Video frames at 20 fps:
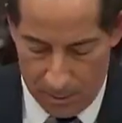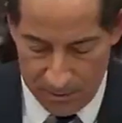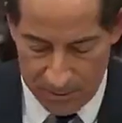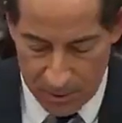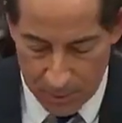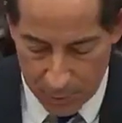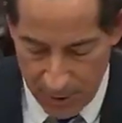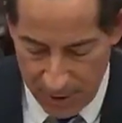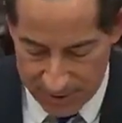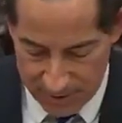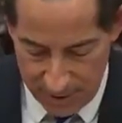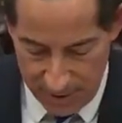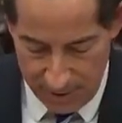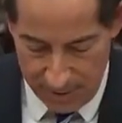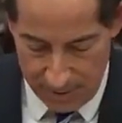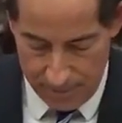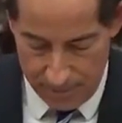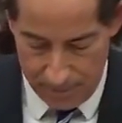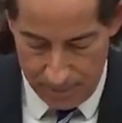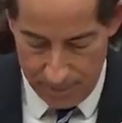Mr.
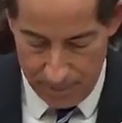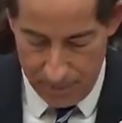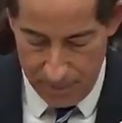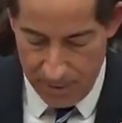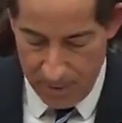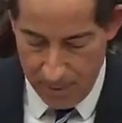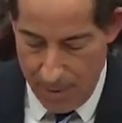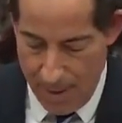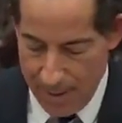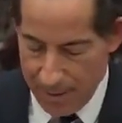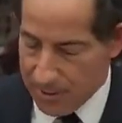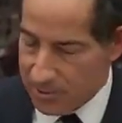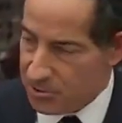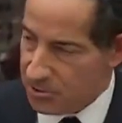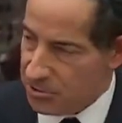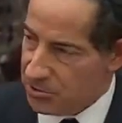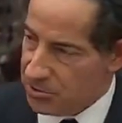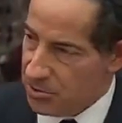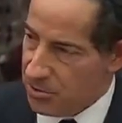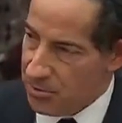President, the
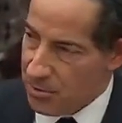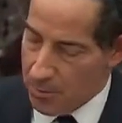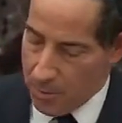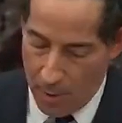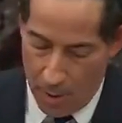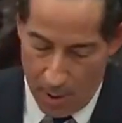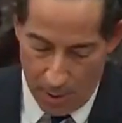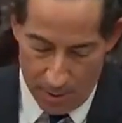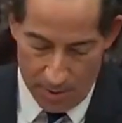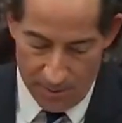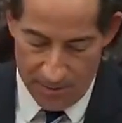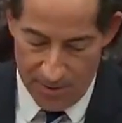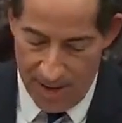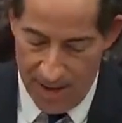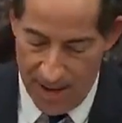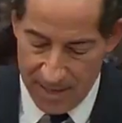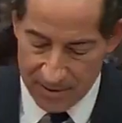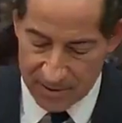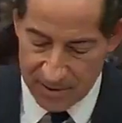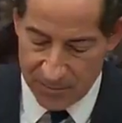managers on the part of the
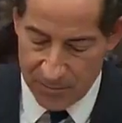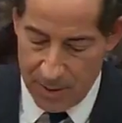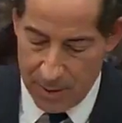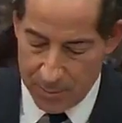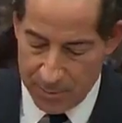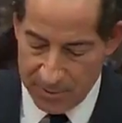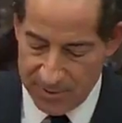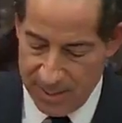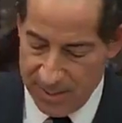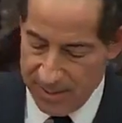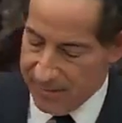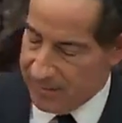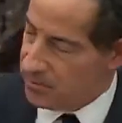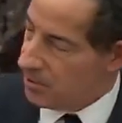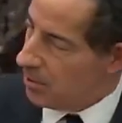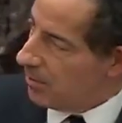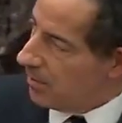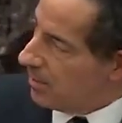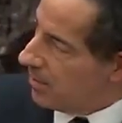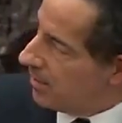House of Representatives
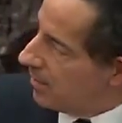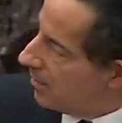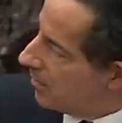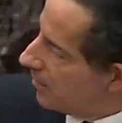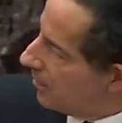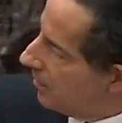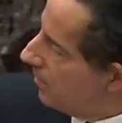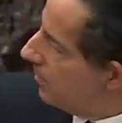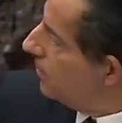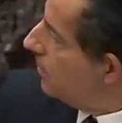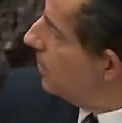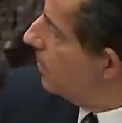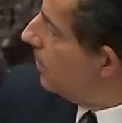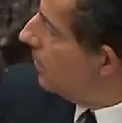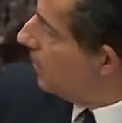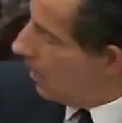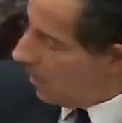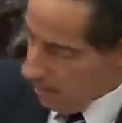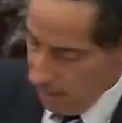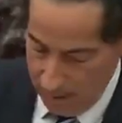are here
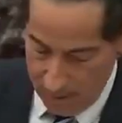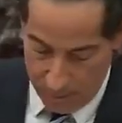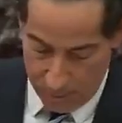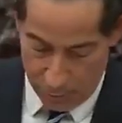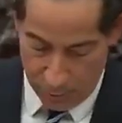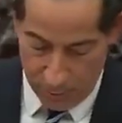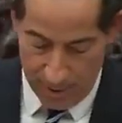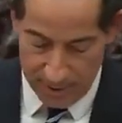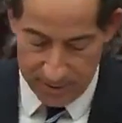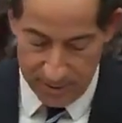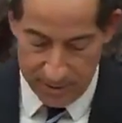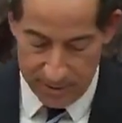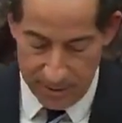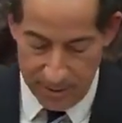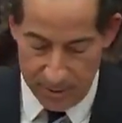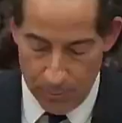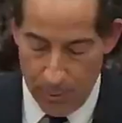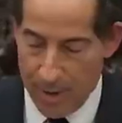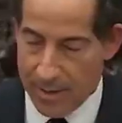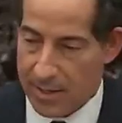and present
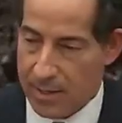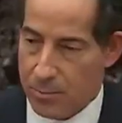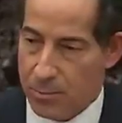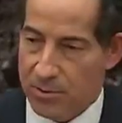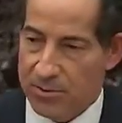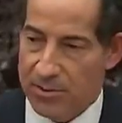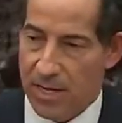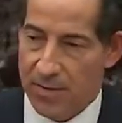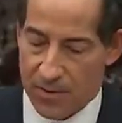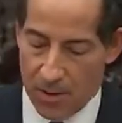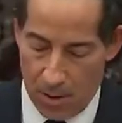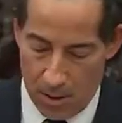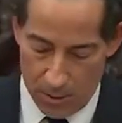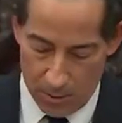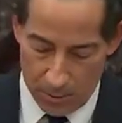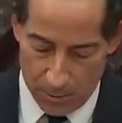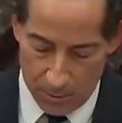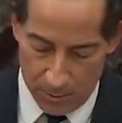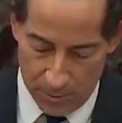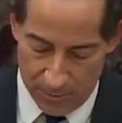and ready to present the
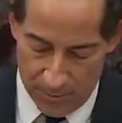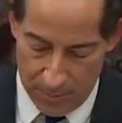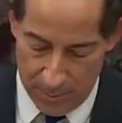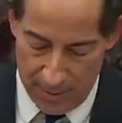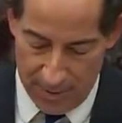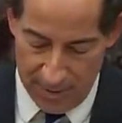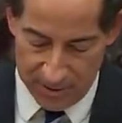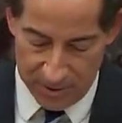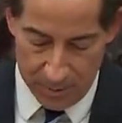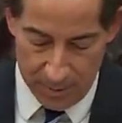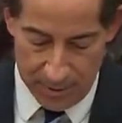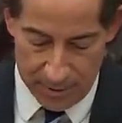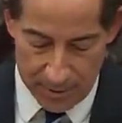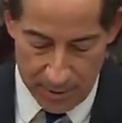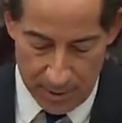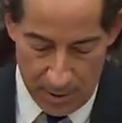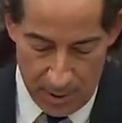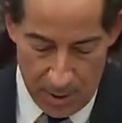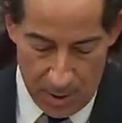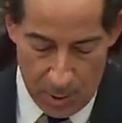article of impeachment,
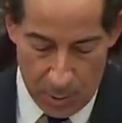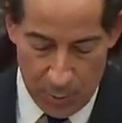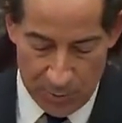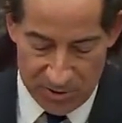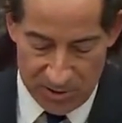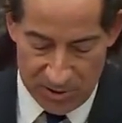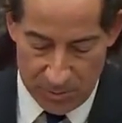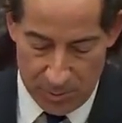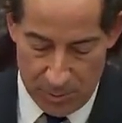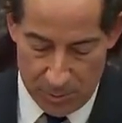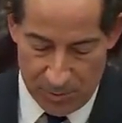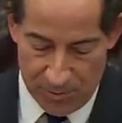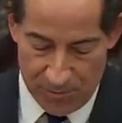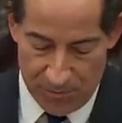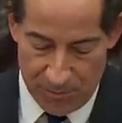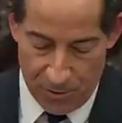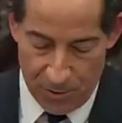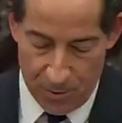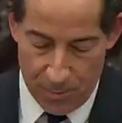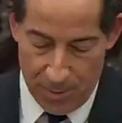which has been
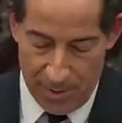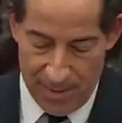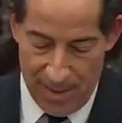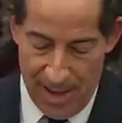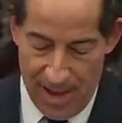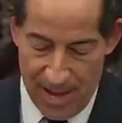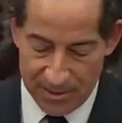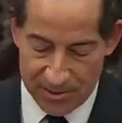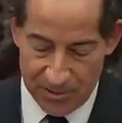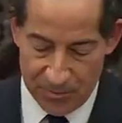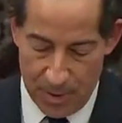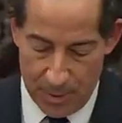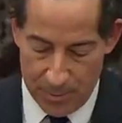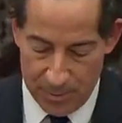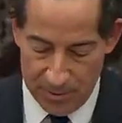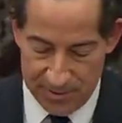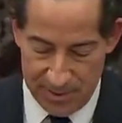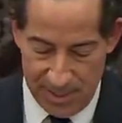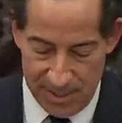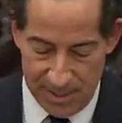preferred by the House of
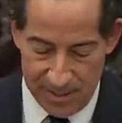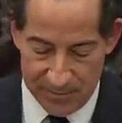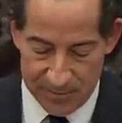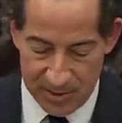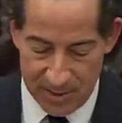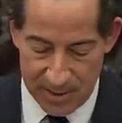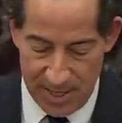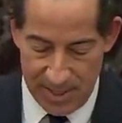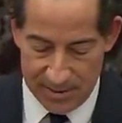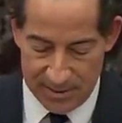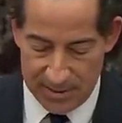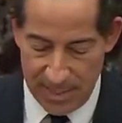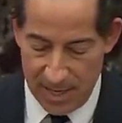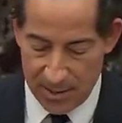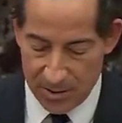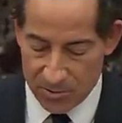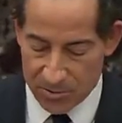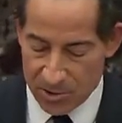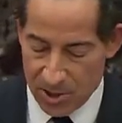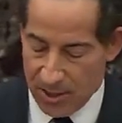Representatives against
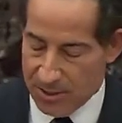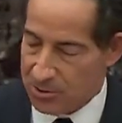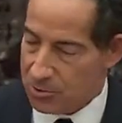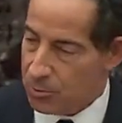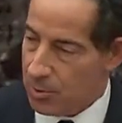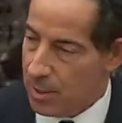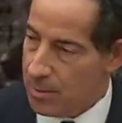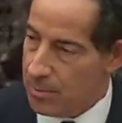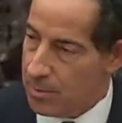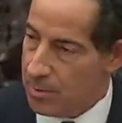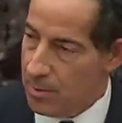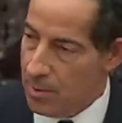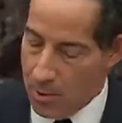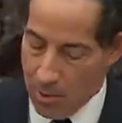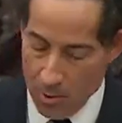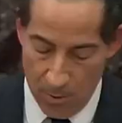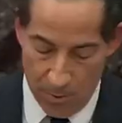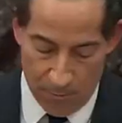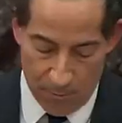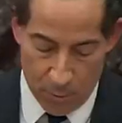Donald John Trump,
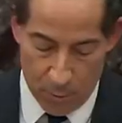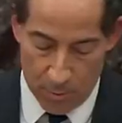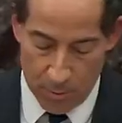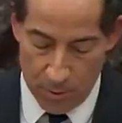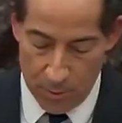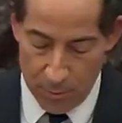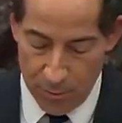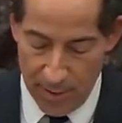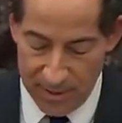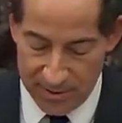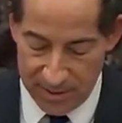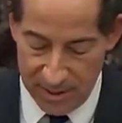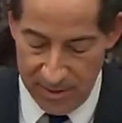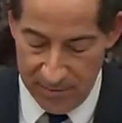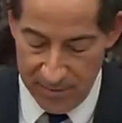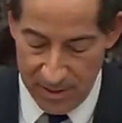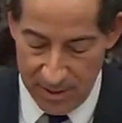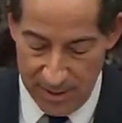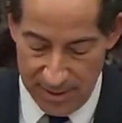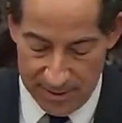former President
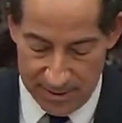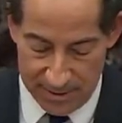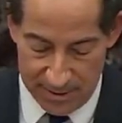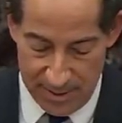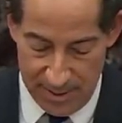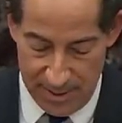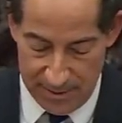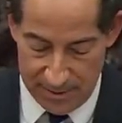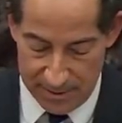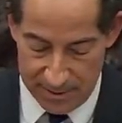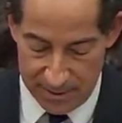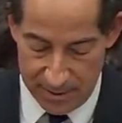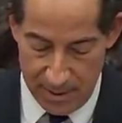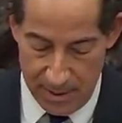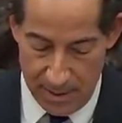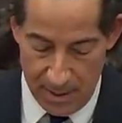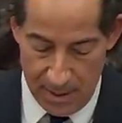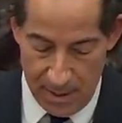of the United States.